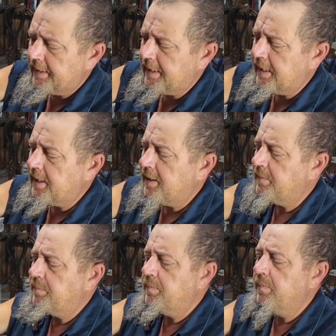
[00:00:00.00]

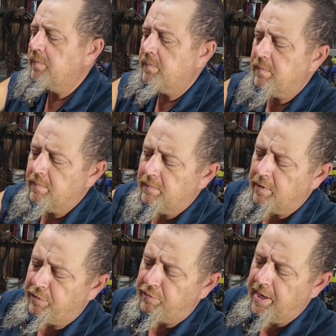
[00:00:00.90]

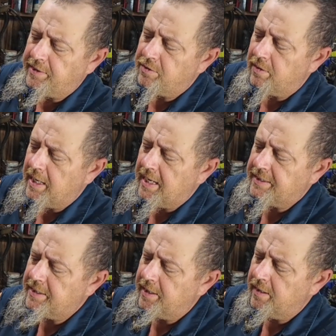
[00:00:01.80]
The threads are
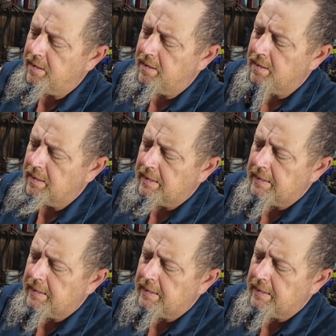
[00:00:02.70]
nice here.